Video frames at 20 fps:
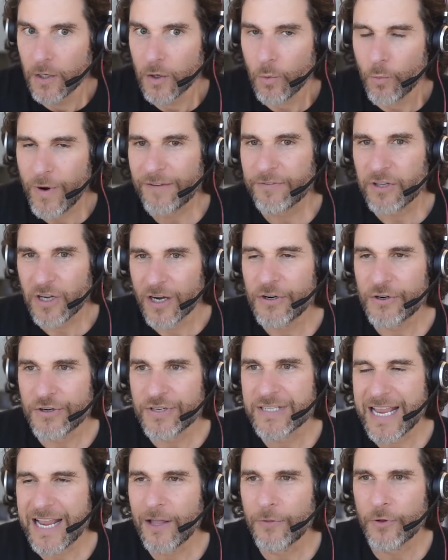we have to
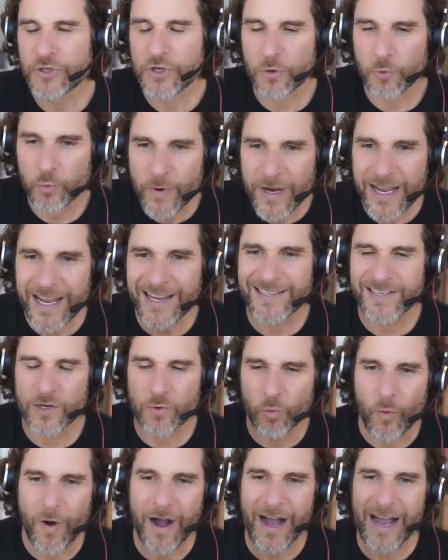understand there's a
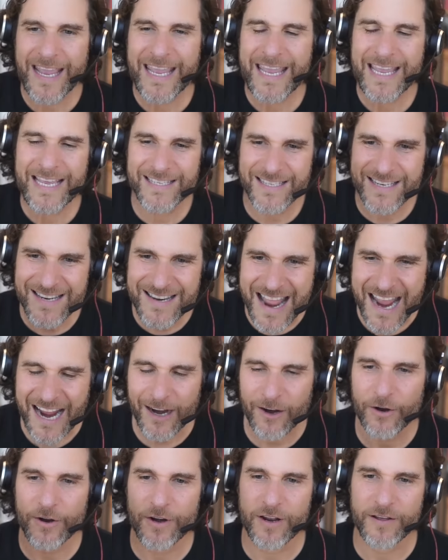reason why his
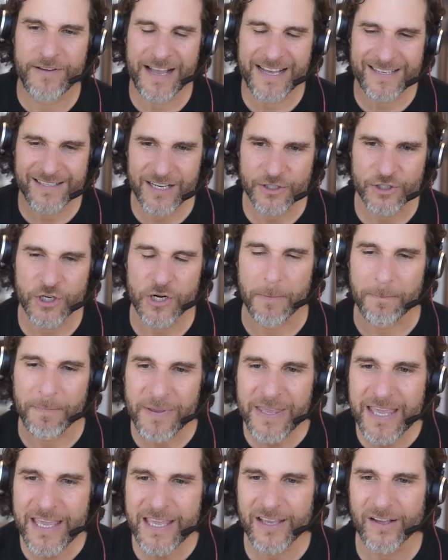narrative has such an
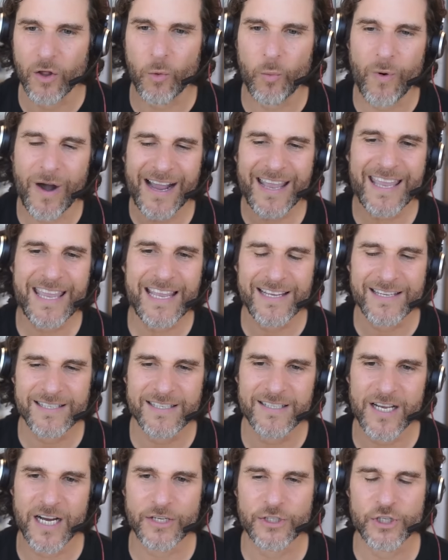appeal, why he
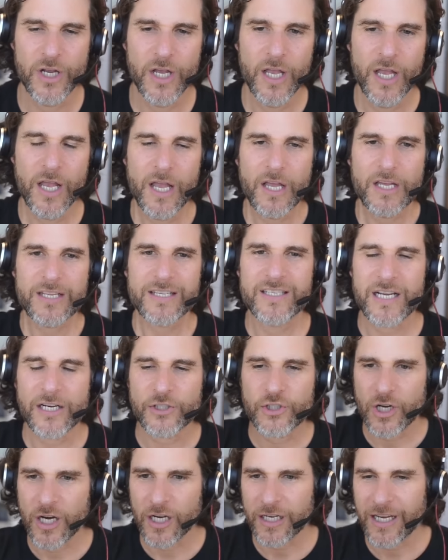is such
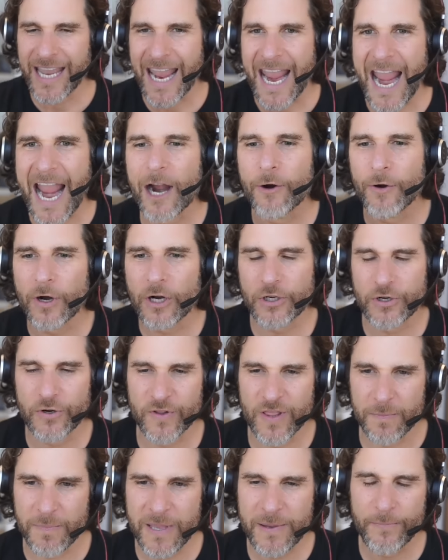such a character
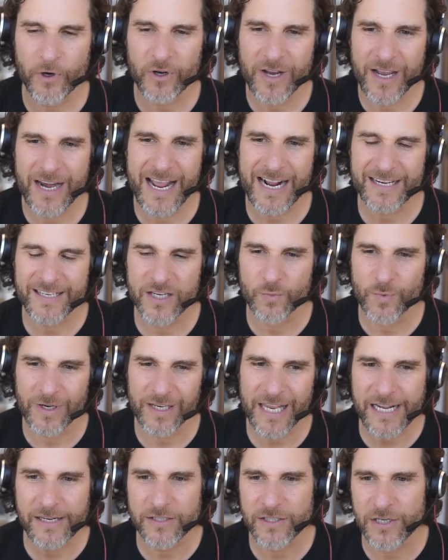that people connect and
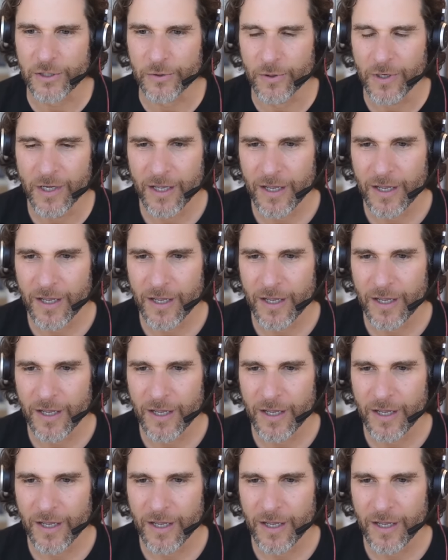relate to.